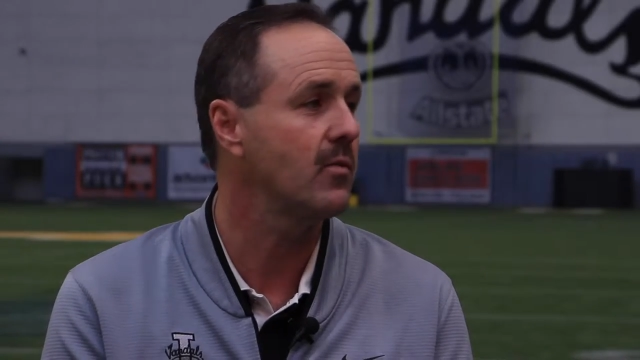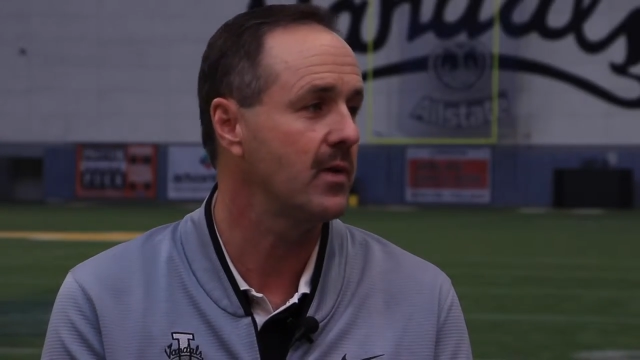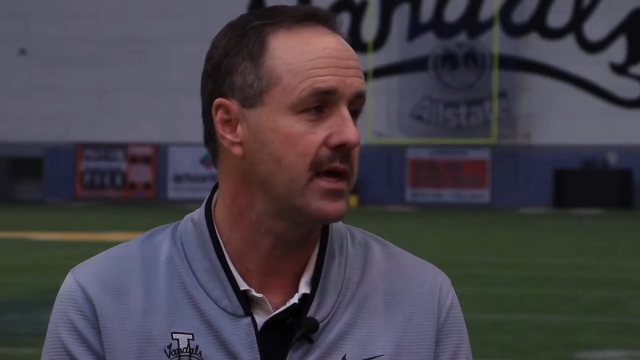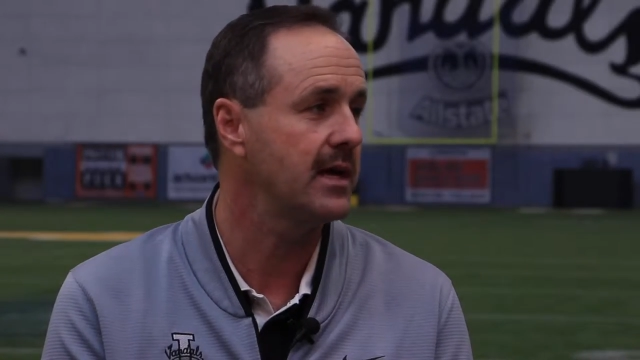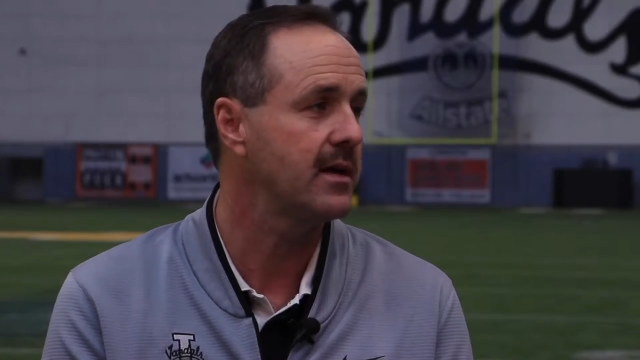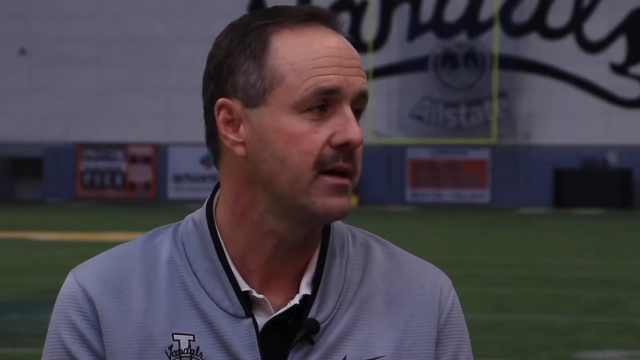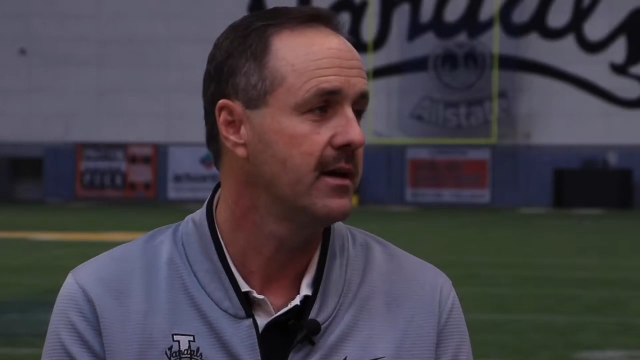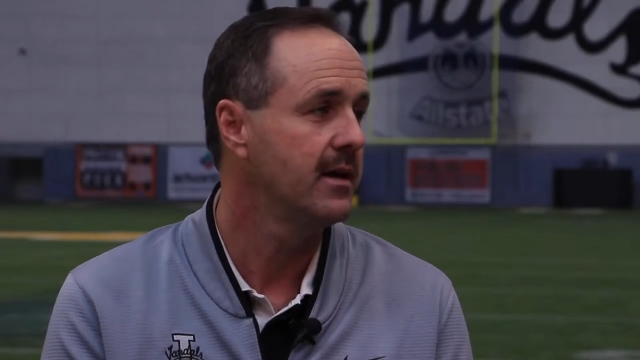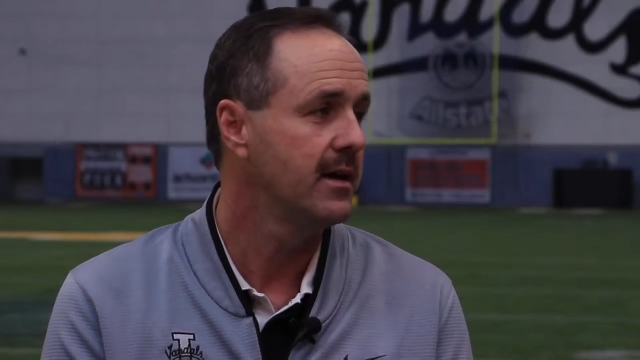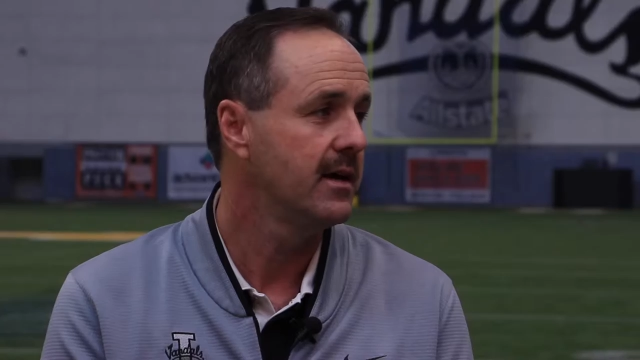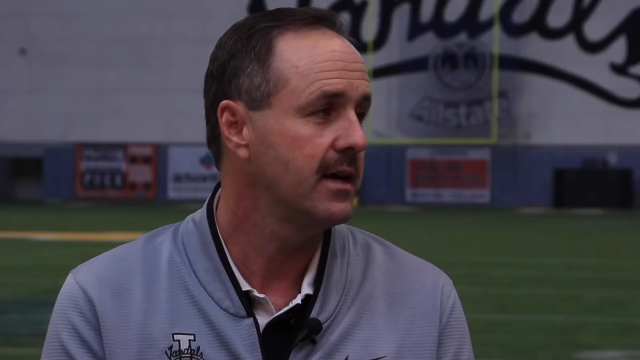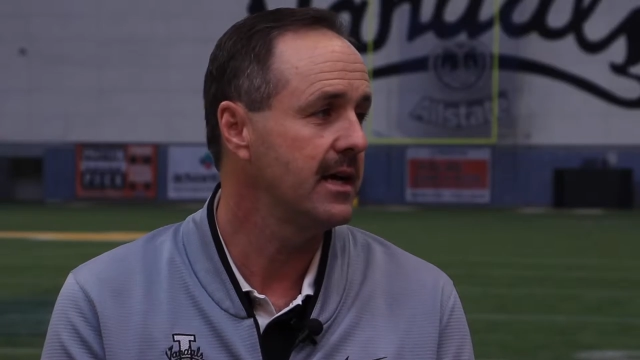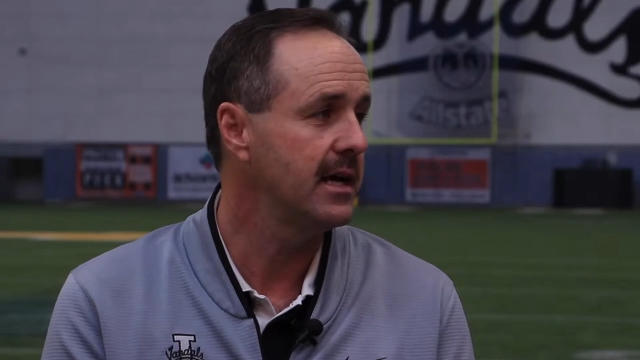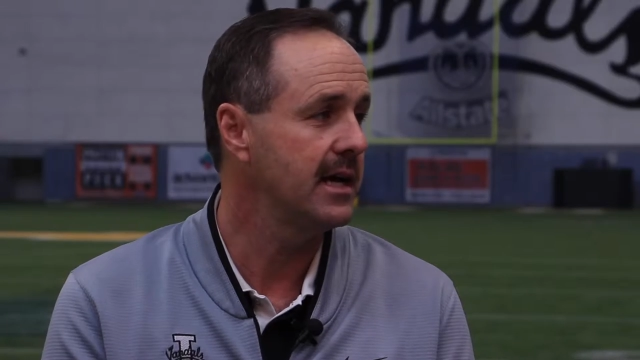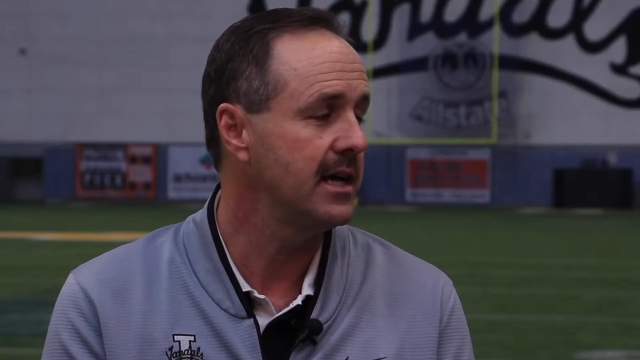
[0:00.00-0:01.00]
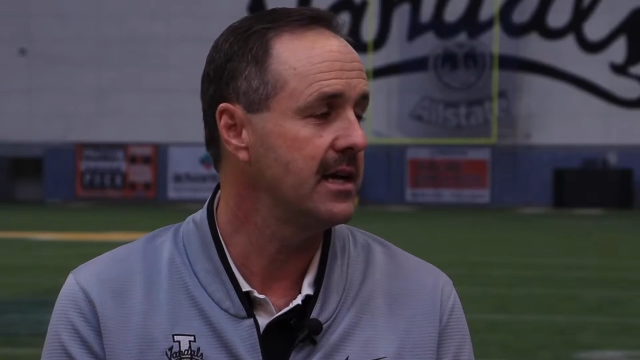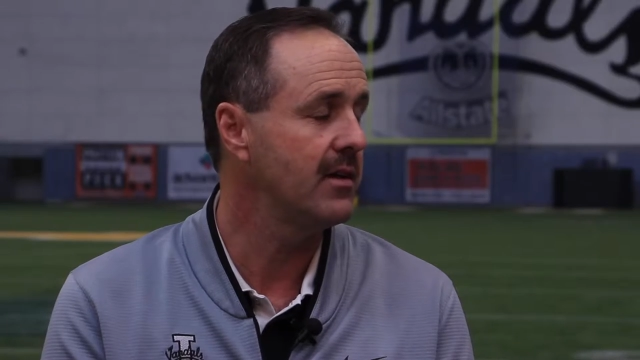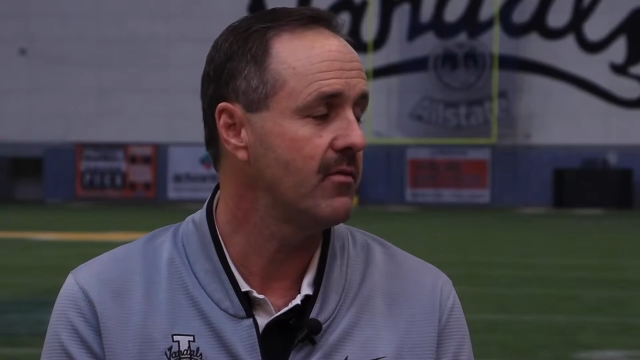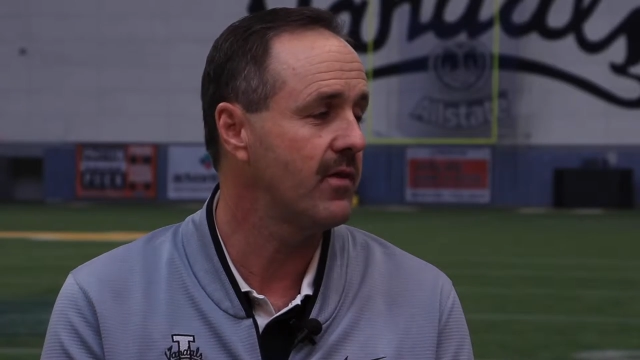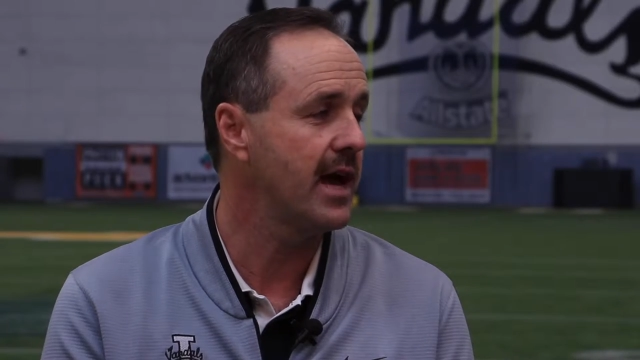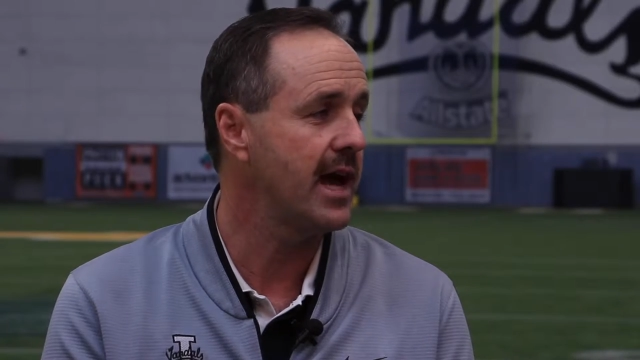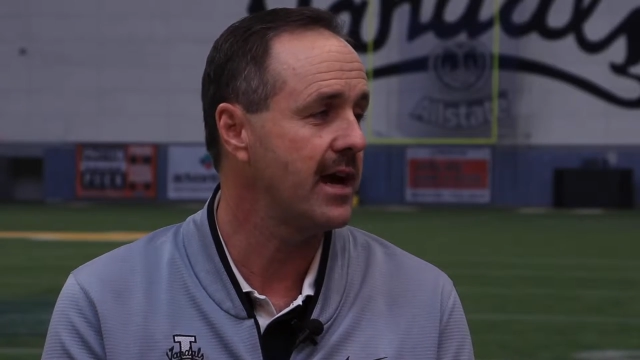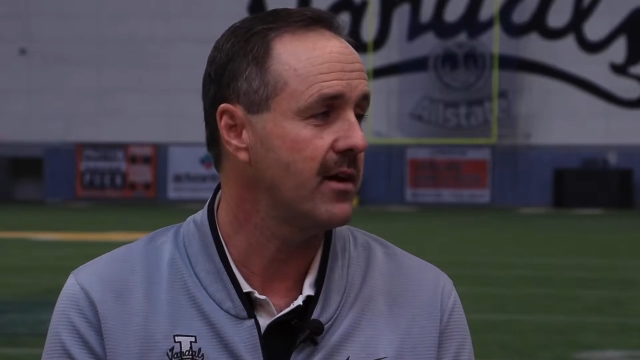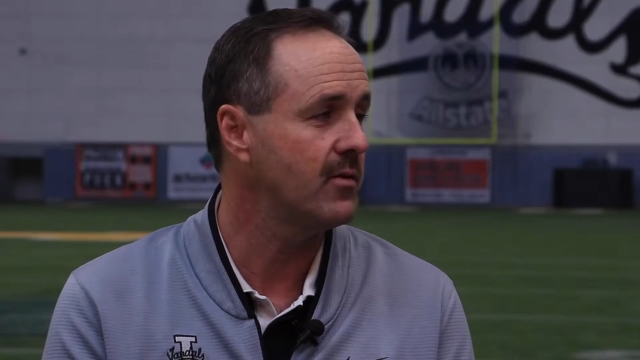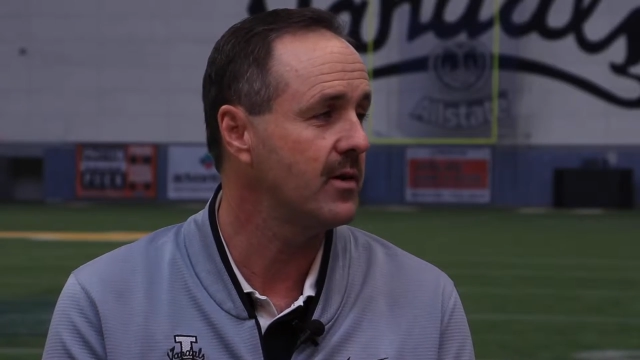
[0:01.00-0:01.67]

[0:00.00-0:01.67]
week, in Nevada